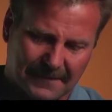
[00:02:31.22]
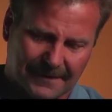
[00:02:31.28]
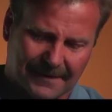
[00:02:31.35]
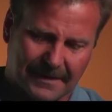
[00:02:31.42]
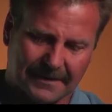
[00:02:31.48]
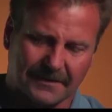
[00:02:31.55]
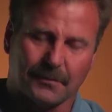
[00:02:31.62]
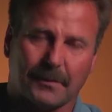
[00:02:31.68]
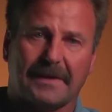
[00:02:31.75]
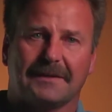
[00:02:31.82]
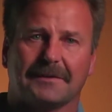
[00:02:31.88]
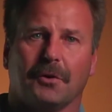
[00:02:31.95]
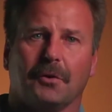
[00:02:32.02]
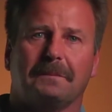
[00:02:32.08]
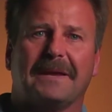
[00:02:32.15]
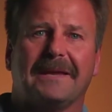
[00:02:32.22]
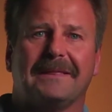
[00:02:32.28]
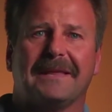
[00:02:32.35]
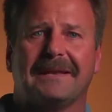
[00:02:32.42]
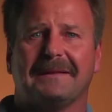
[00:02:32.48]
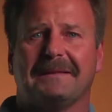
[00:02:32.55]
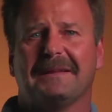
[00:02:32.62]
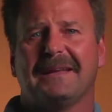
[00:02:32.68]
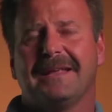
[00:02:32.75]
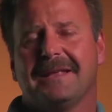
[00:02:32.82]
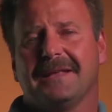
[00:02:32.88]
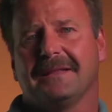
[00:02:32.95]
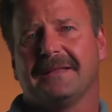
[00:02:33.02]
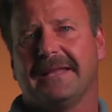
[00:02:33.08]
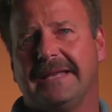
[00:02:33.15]
that's when he told me that
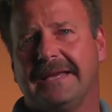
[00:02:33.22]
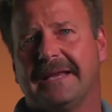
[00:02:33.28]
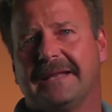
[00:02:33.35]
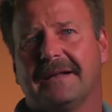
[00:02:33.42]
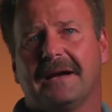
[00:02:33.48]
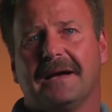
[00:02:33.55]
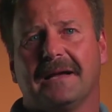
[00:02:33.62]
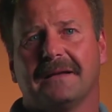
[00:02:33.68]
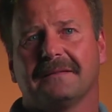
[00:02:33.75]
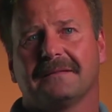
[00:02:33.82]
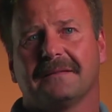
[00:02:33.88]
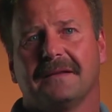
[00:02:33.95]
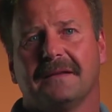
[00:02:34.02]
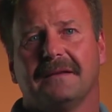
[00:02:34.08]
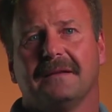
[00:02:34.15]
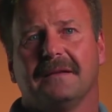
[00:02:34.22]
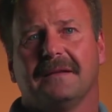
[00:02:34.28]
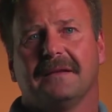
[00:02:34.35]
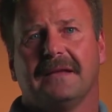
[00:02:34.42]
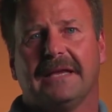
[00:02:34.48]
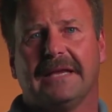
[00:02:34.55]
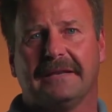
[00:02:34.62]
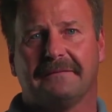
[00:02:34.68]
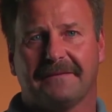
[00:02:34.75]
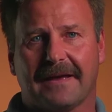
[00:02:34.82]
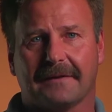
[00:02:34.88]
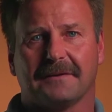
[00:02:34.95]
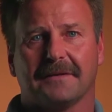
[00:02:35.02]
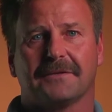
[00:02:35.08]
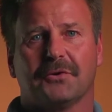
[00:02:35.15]
he had
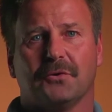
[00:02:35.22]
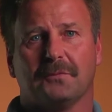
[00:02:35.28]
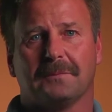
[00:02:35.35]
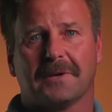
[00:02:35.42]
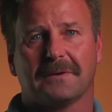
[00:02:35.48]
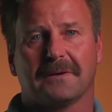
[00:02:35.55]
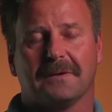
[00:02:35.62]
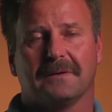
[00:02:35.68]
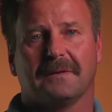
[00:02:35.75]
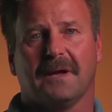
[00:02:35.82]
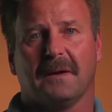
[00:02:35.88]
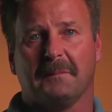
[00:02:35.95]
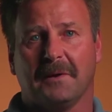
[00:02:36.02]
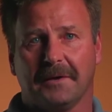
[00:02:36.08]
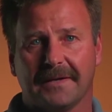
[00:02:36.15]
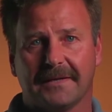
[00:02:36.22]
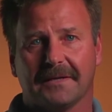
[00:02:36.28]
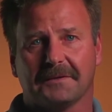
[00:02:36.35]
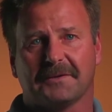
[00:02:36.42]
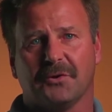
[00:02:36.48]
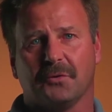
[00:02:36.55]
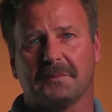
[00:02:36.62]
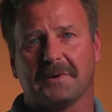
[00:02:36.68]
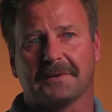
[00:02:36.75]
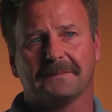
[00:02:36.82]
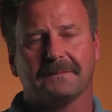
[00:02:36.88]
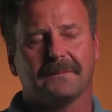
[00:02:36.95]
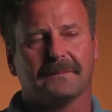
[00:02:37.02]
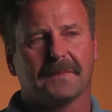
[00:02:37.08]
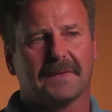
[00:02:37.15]
found a tumor, a malignant tumor,
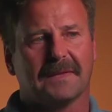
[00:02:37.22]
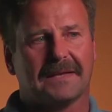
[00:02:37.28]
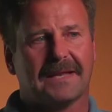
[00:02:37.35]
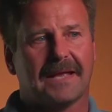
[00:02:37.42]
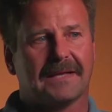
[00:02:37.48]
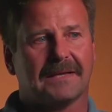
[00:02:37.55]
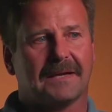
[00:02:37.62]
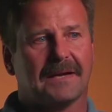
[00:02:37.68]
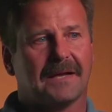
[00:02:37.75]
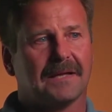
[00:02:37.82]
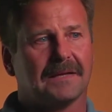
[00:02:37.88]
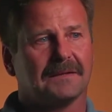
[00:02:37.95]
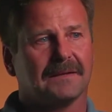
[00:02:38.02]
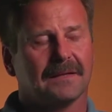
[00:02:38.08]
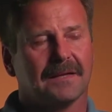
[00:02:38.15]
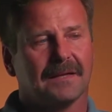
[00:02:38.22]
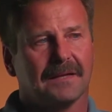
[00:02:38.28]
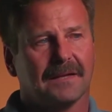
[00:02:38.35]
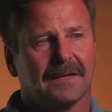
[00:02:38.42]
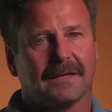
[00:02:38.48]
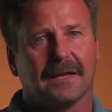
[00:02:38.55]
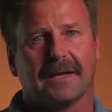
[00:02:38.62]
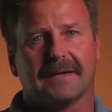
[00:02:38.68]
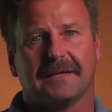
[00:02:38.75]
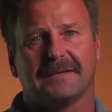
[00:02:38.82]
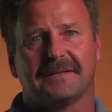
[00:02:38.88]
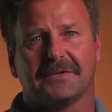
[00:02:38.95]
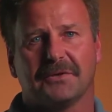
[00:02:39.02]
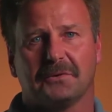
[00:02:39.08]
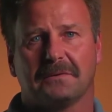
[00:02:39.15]
that had got
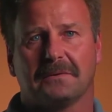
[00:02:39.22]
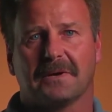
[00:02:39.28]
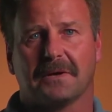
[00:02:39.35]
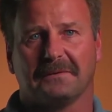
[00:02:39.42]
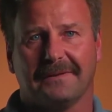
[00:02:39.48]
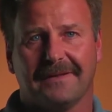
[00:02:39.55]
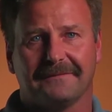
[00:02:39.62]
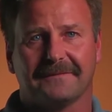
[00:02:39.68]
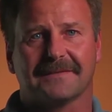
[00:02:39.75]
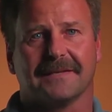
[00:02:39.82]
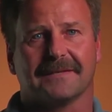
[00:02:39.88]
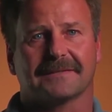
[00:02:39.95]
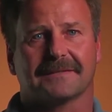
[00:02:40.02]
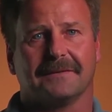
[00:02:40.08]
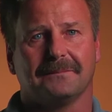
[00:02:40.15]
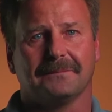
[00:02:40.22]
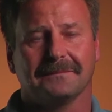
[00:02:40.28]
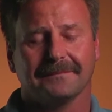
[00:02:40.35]
into her lymph system.